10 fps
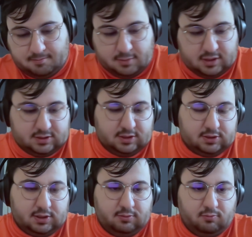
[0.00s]

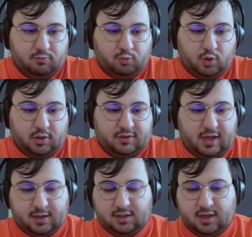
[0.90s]
essentially what that
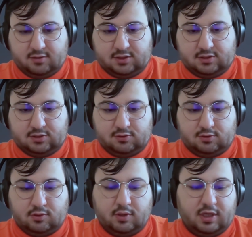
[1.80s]
allows us to
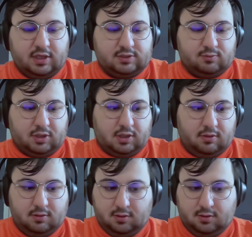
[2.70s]
do is we can